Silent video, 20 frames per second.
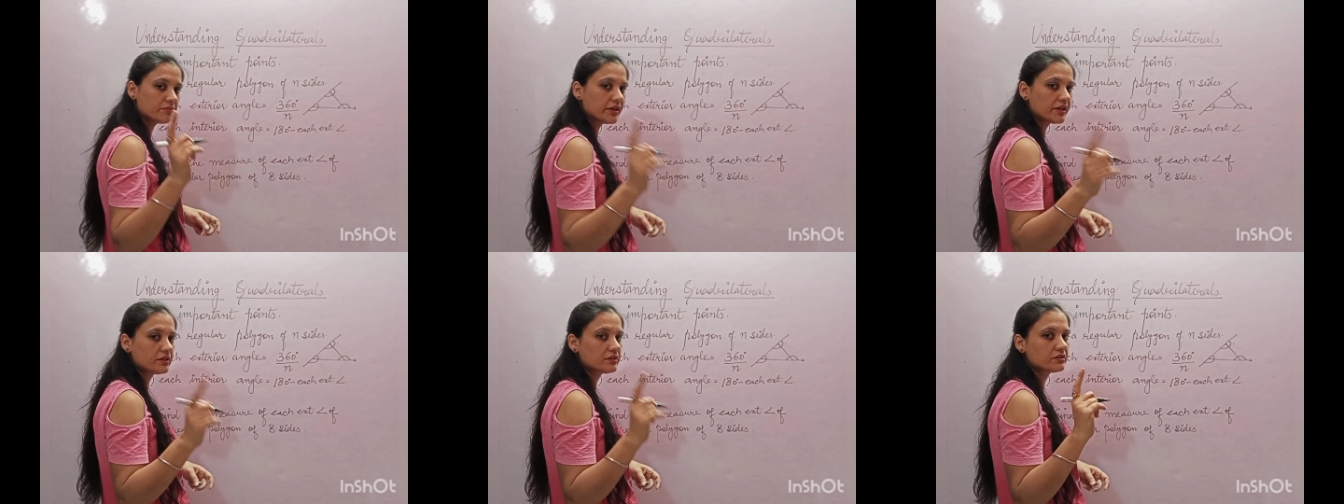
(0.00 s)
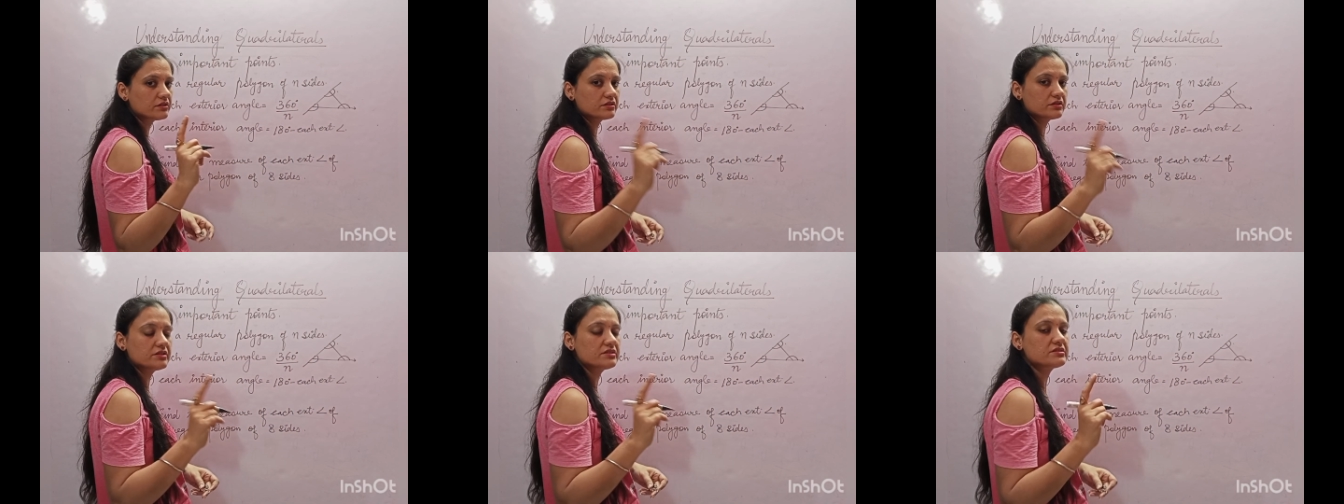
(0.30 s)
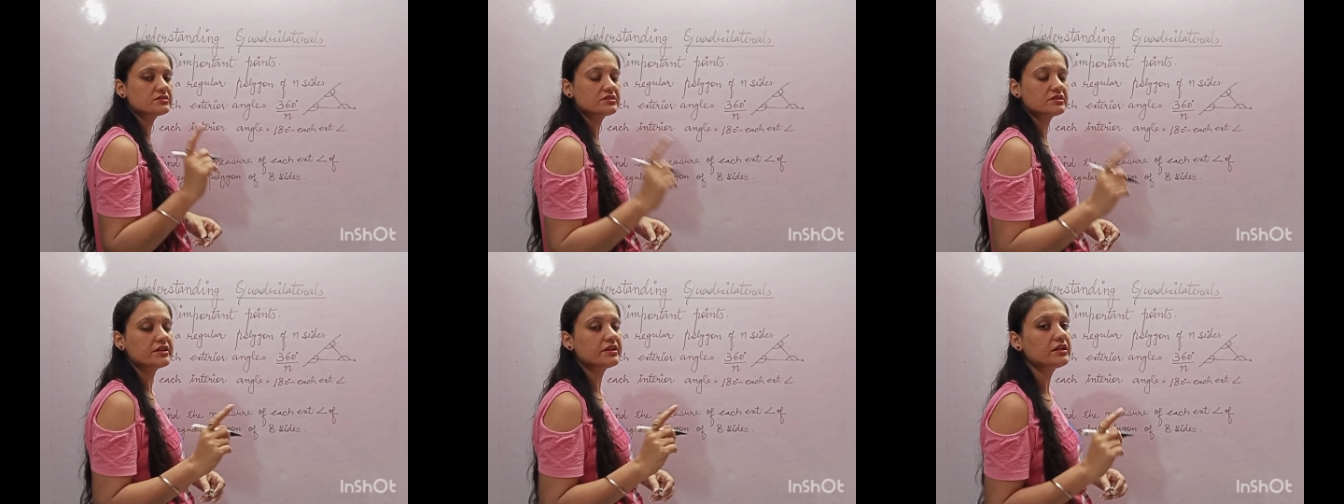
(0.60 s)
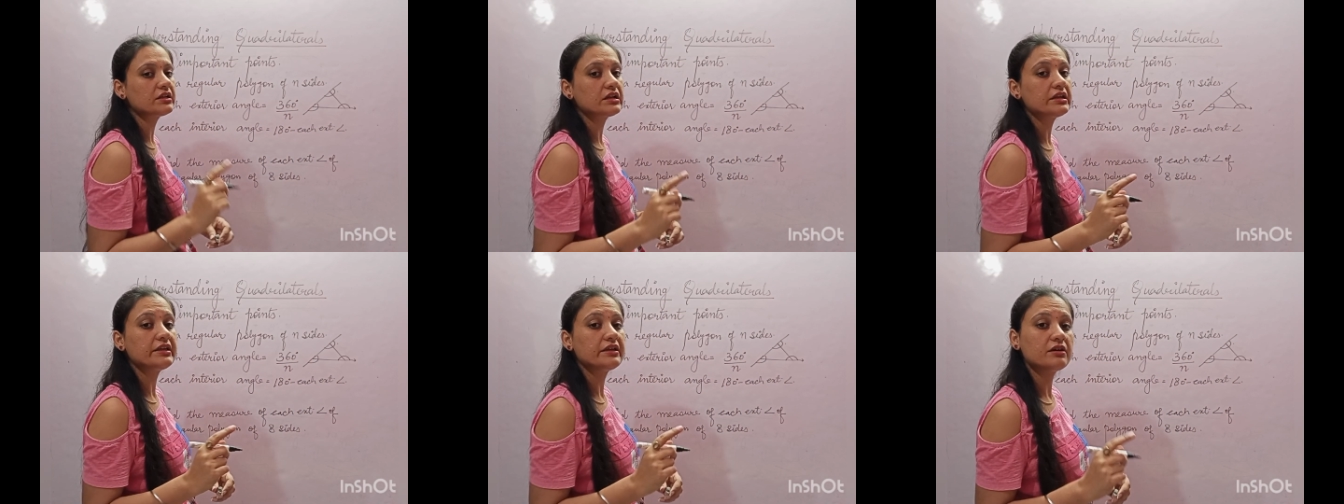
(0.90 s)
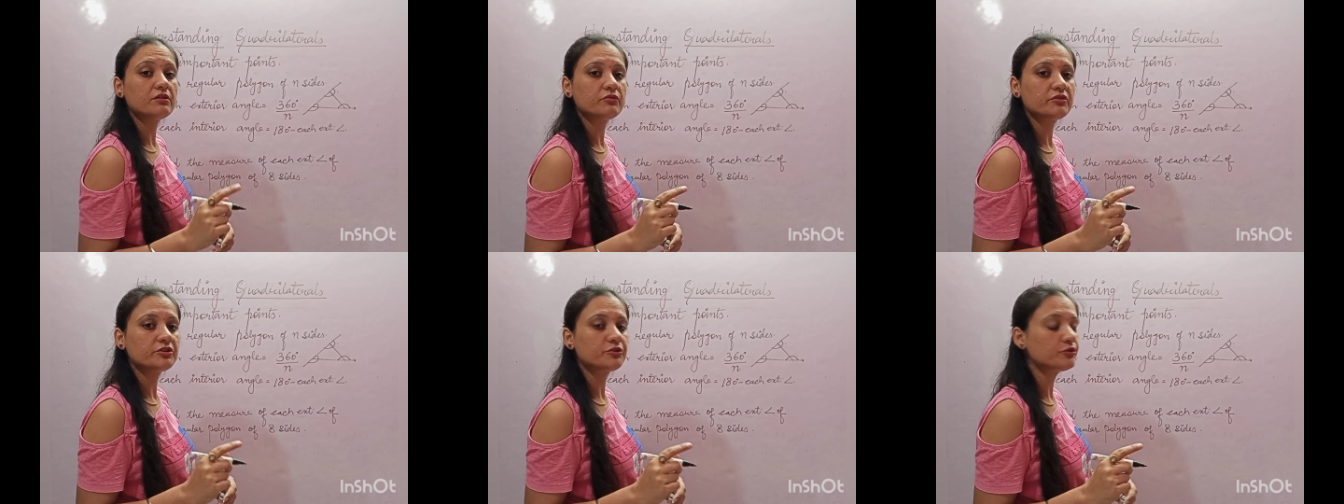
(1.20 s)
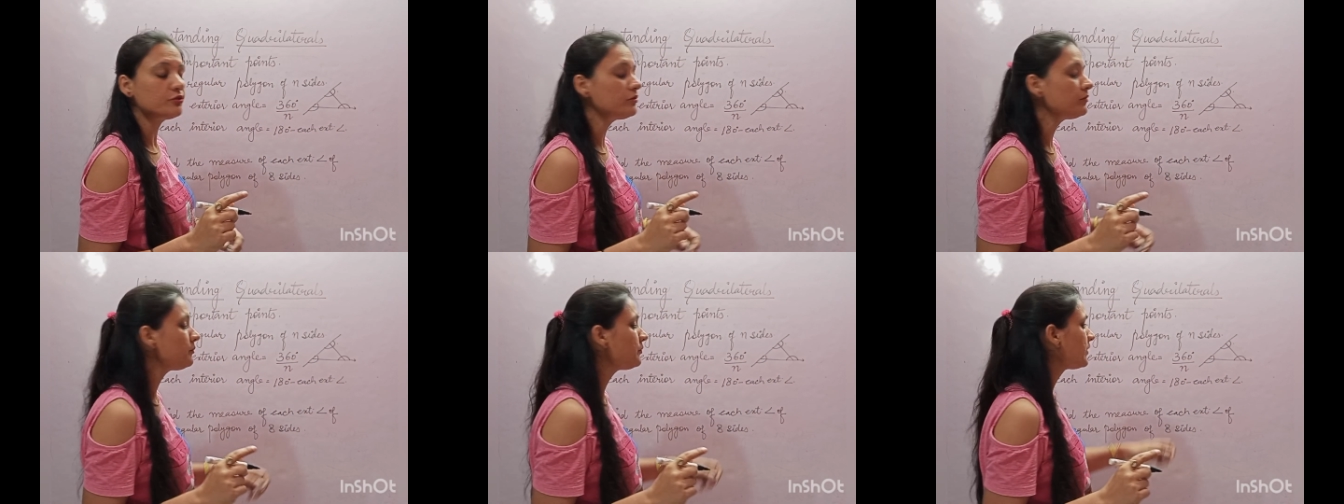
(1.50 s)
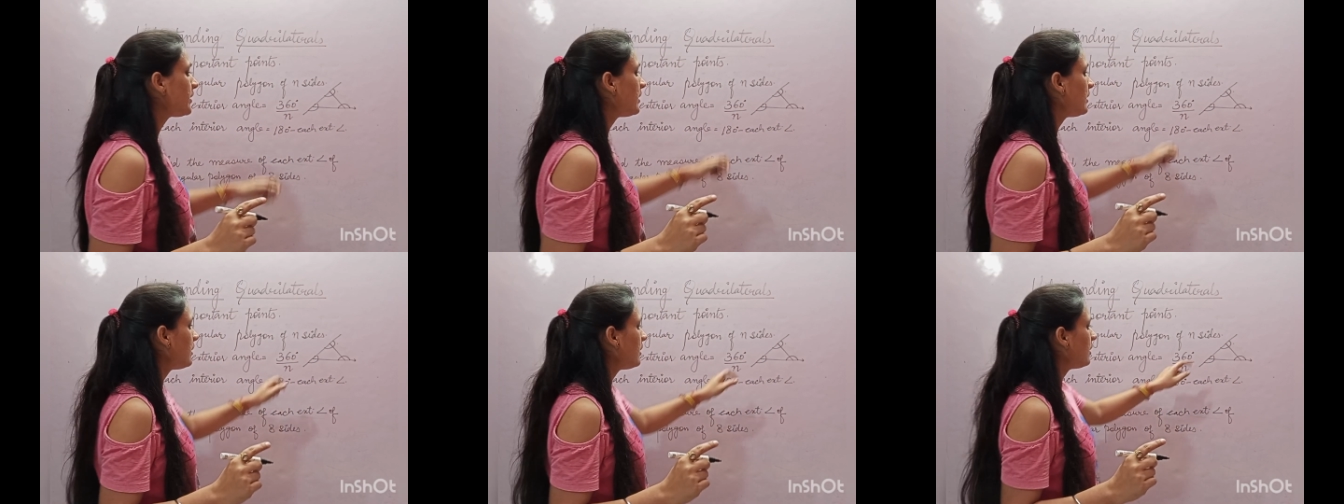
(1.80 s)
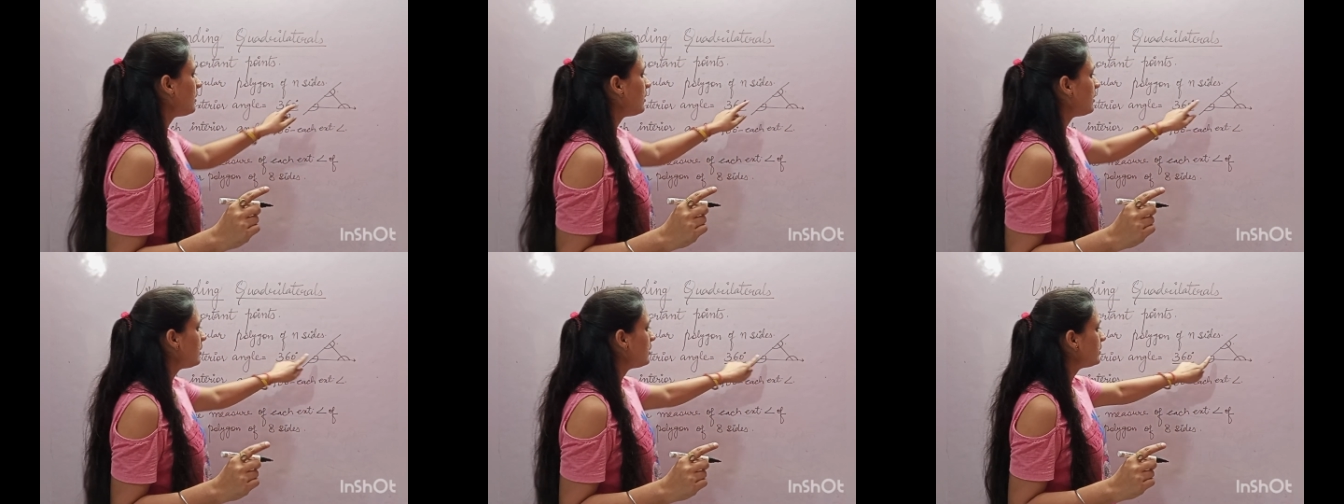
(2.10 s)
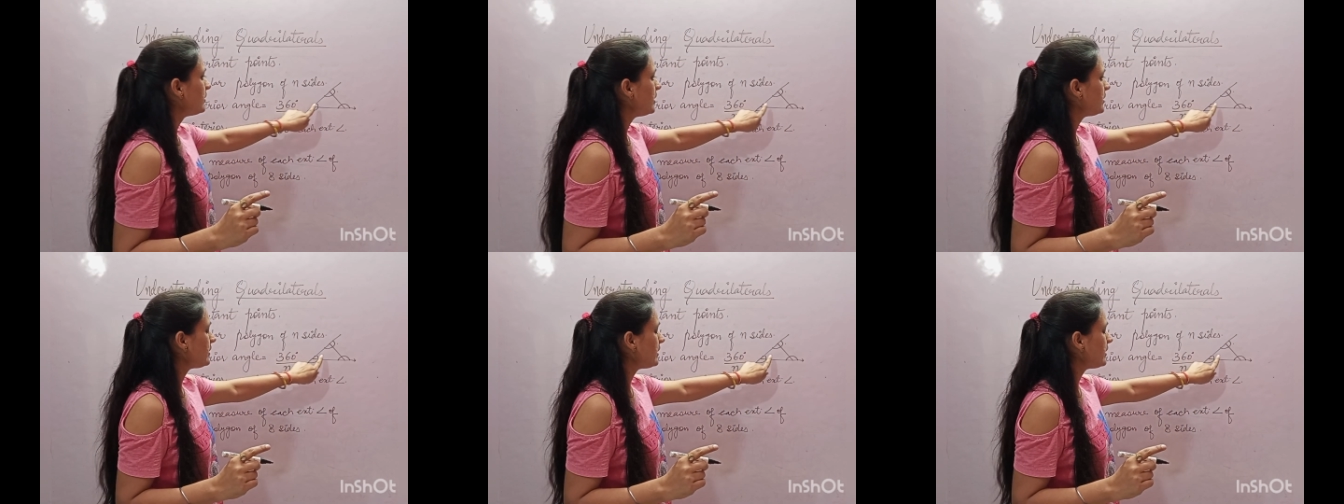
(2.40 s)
Make this thing clear with you, that